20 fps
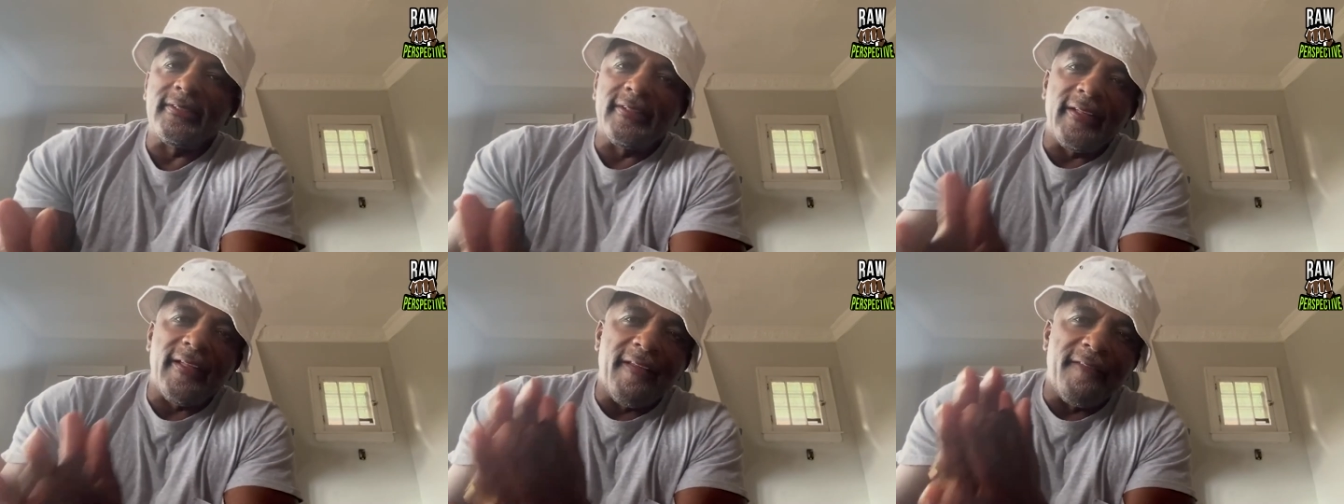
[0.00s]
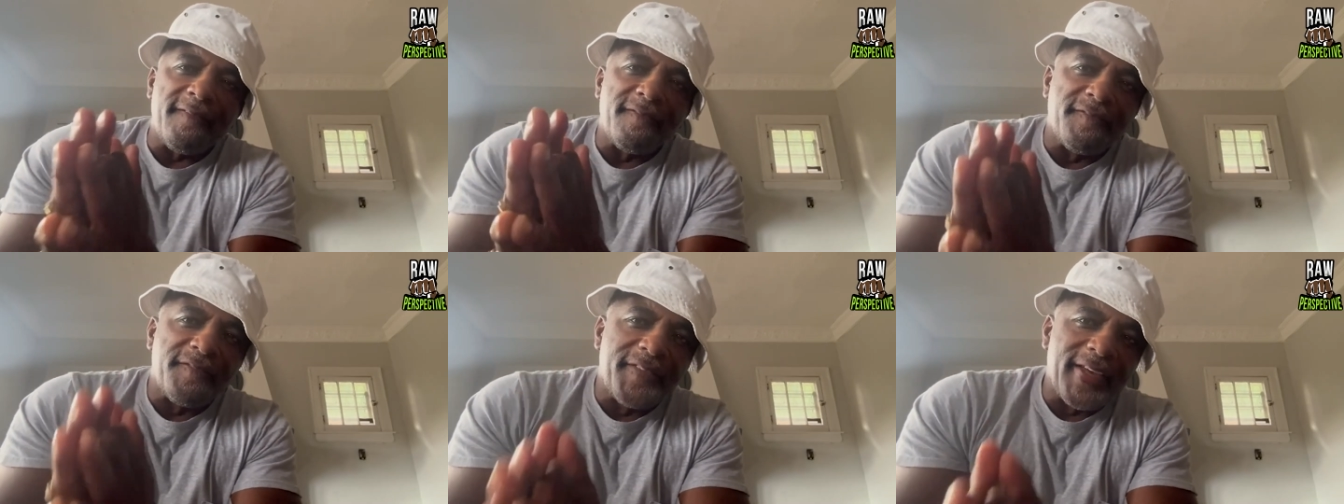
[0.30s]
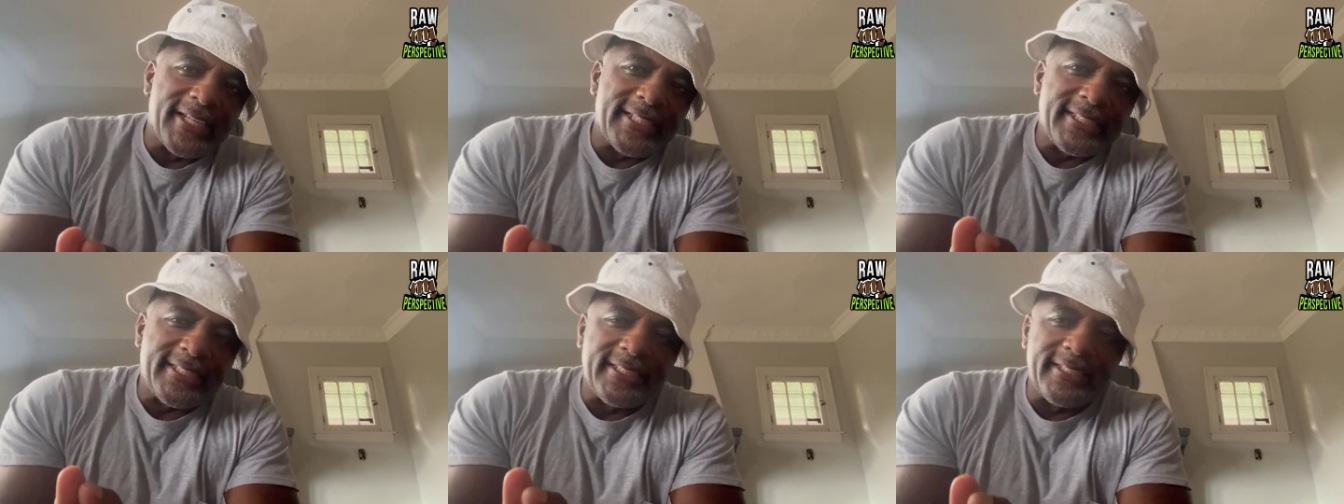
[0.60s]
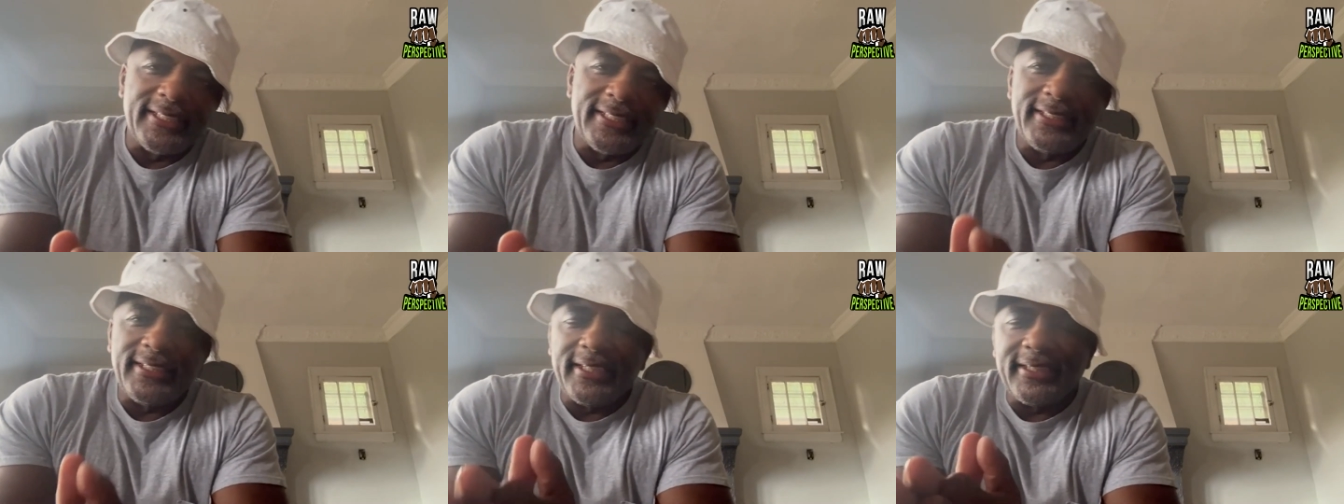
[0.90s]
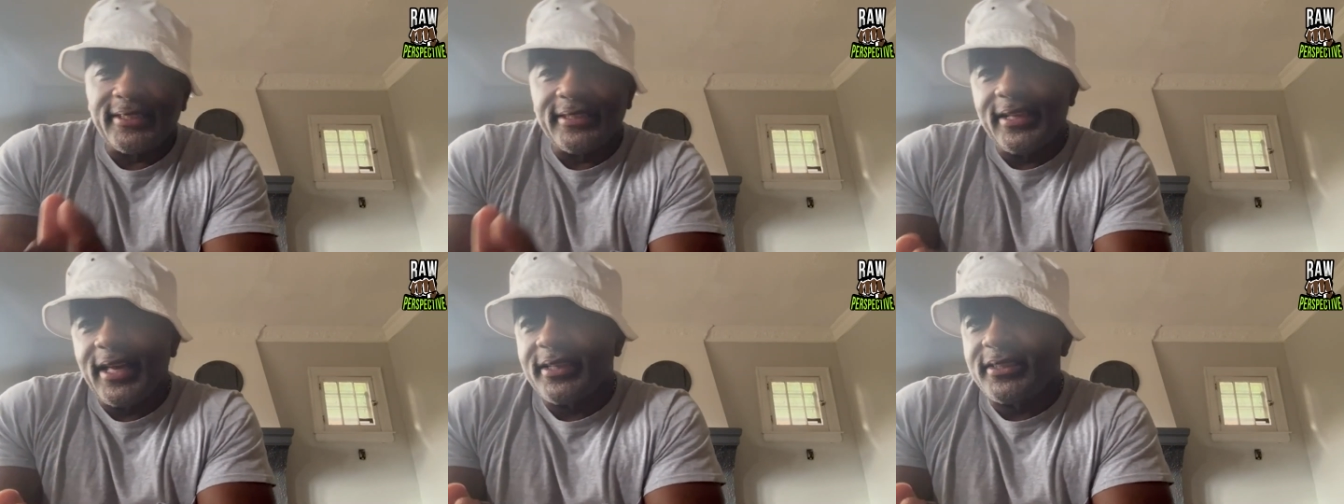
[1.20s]
Investing
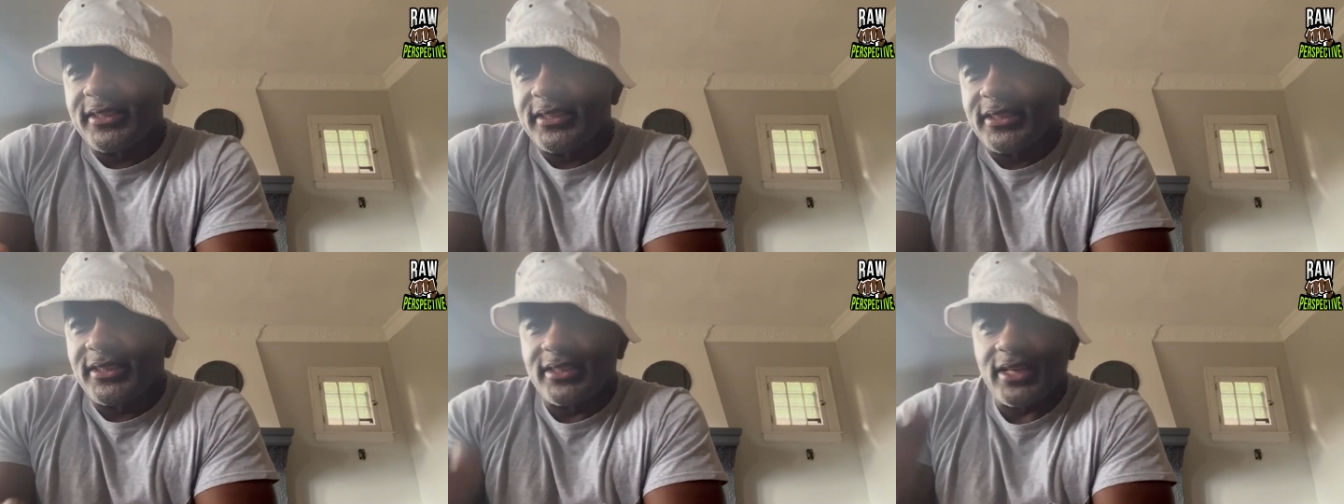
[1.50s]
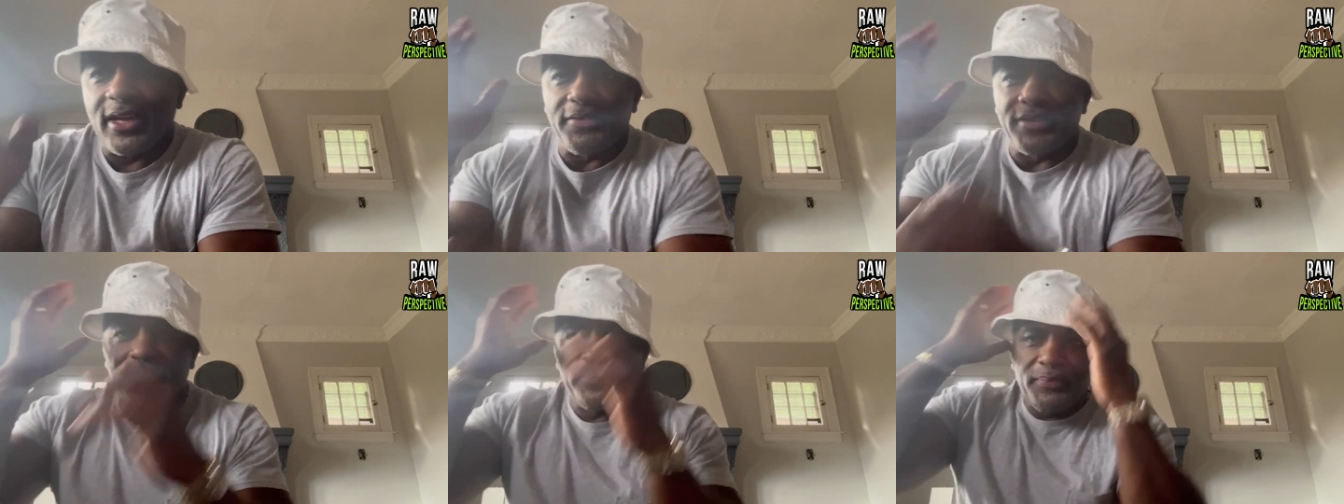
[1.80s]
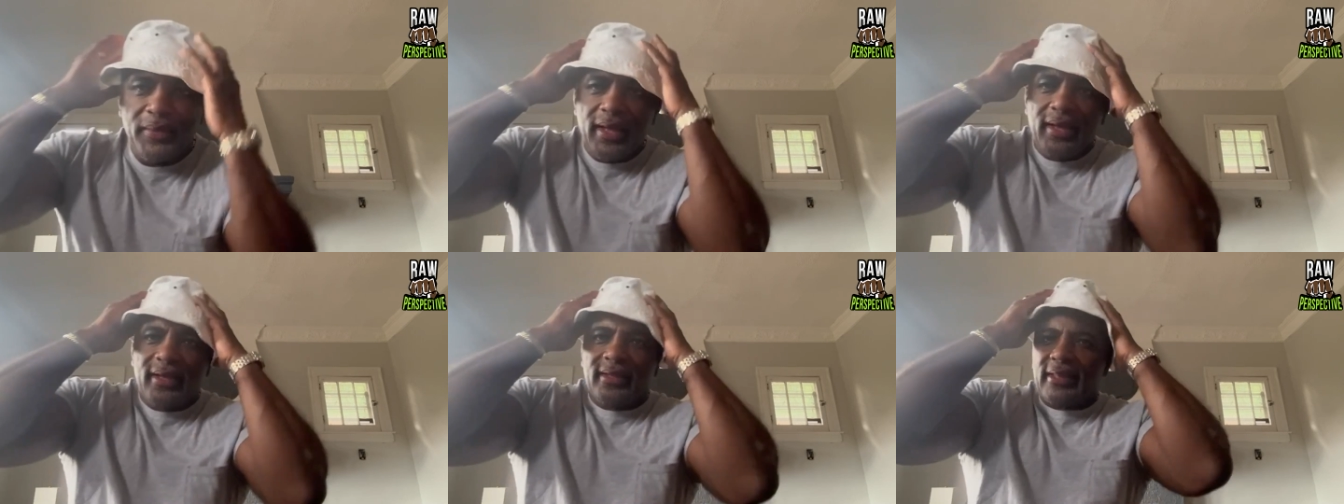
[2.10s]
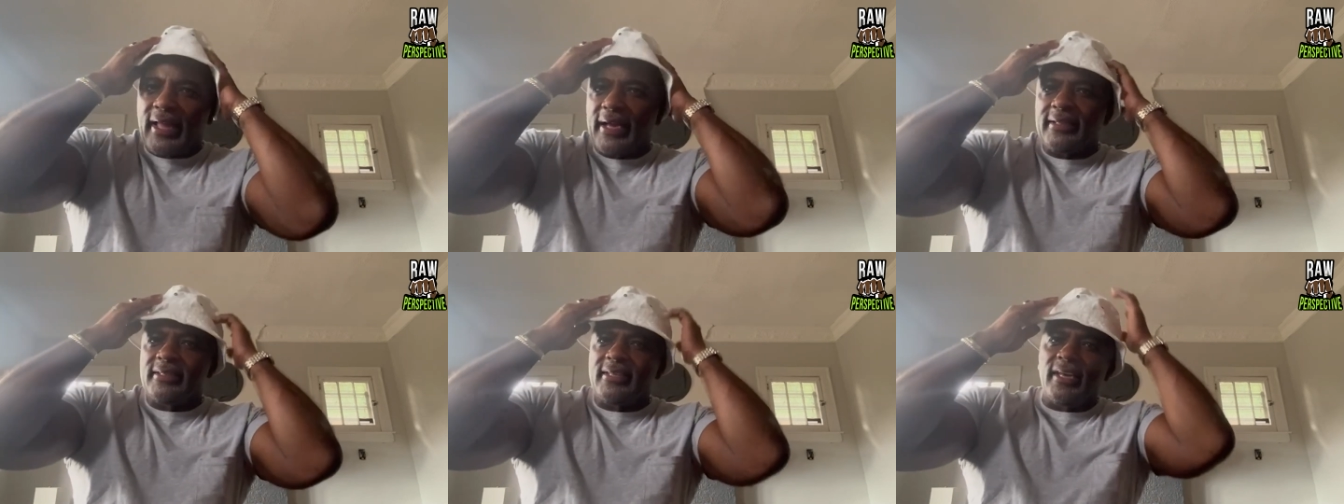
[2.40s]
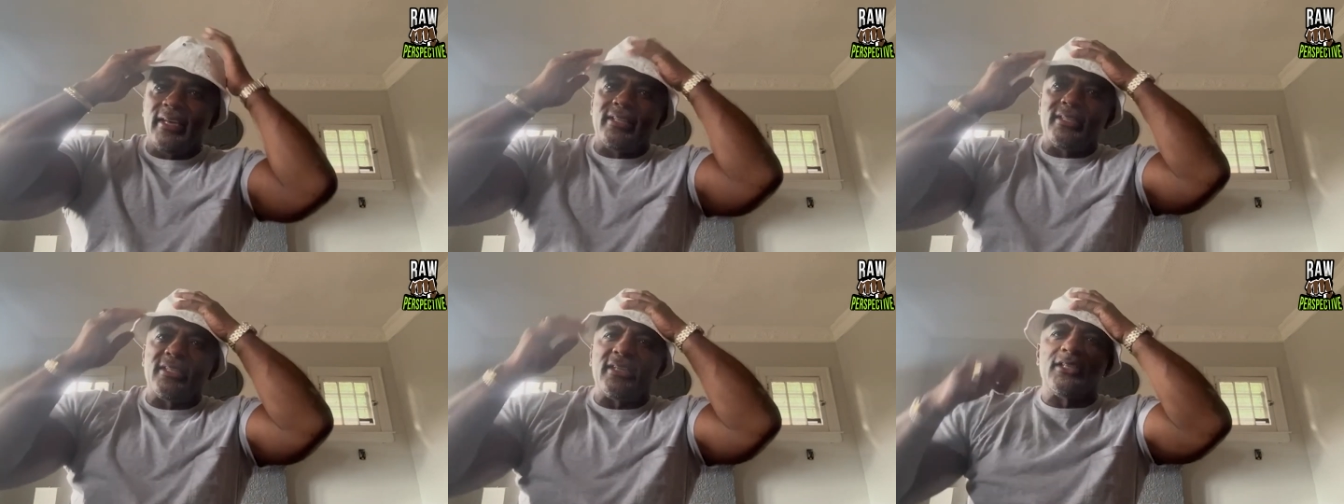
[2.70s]
is necessary. Like,
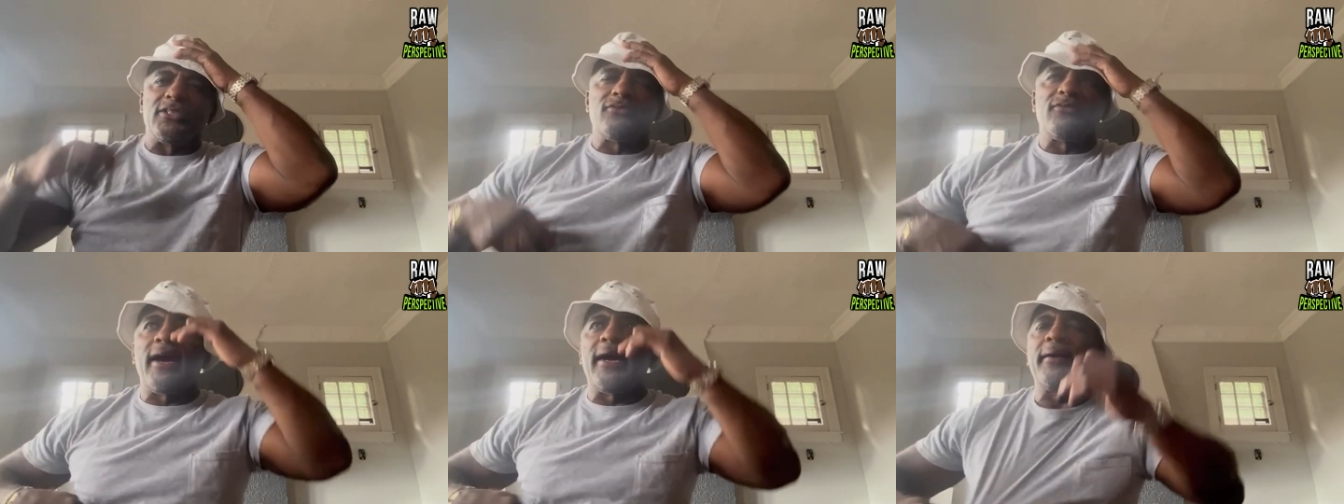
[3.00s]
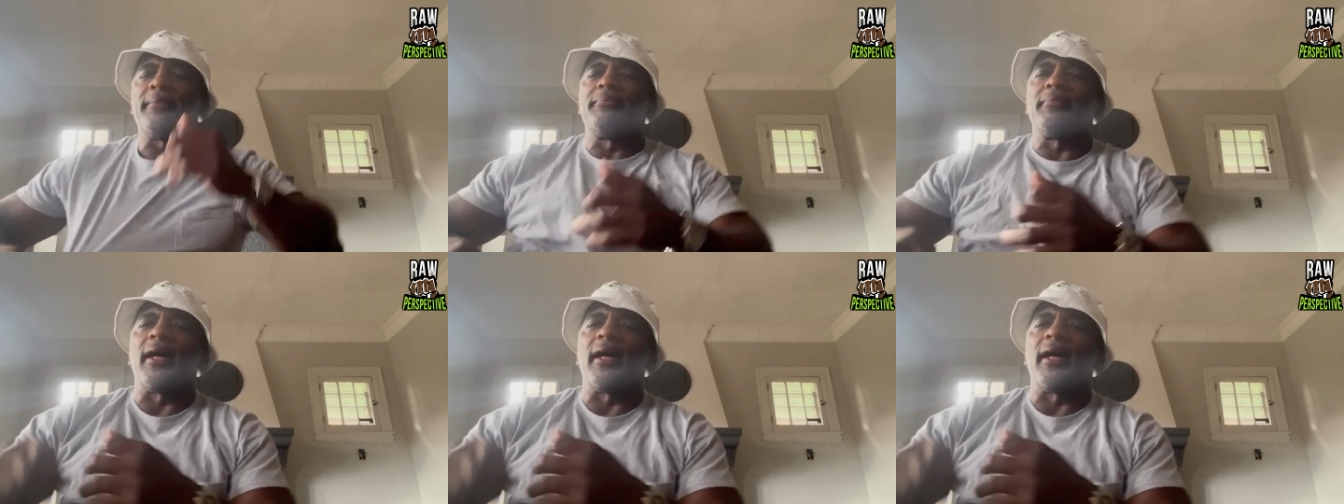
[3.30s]
dig this, right?